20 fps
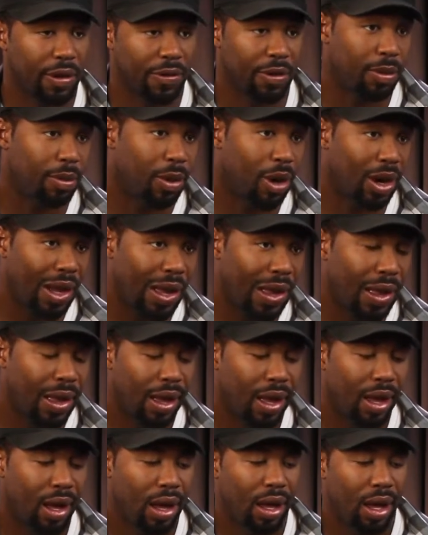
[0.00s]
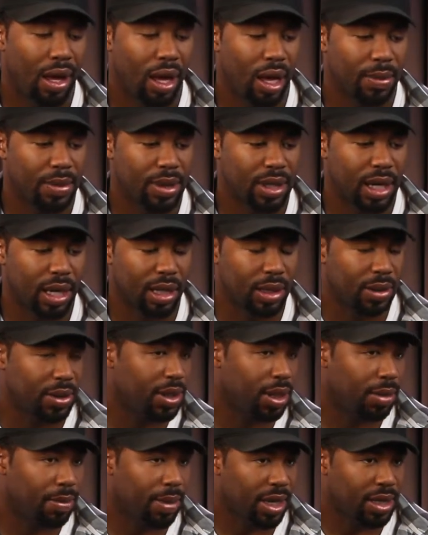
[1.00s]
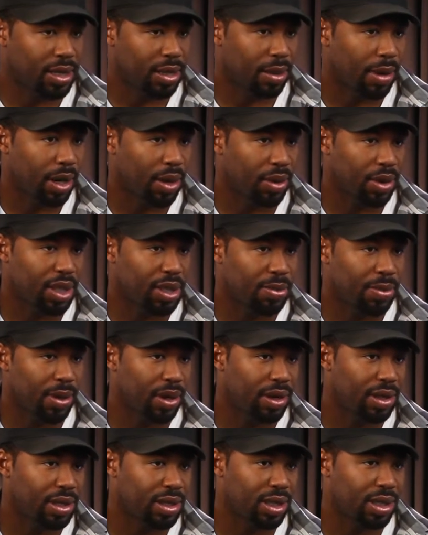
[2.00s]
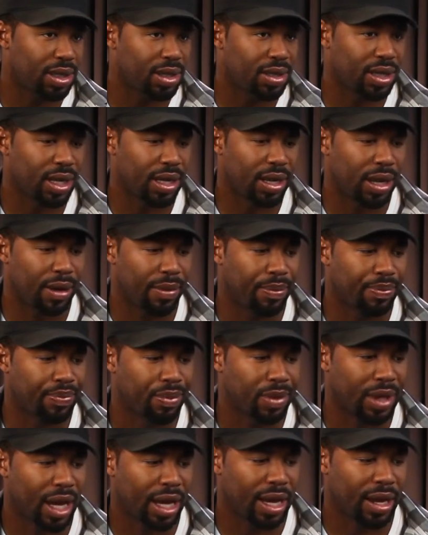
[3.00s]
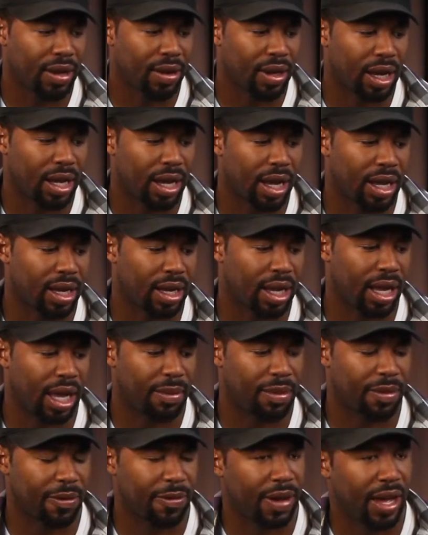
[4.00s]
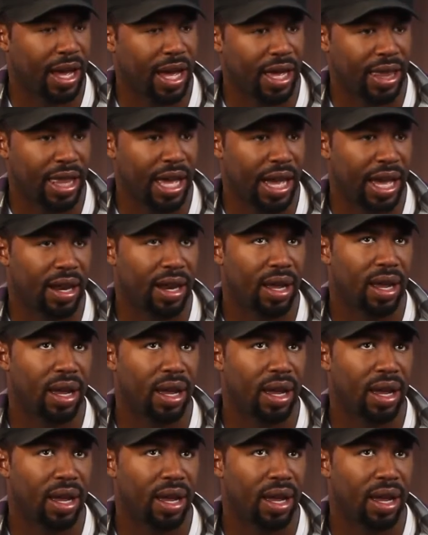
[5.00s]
football. It's kind of loosely based on my own experiences, and I kind of came to find that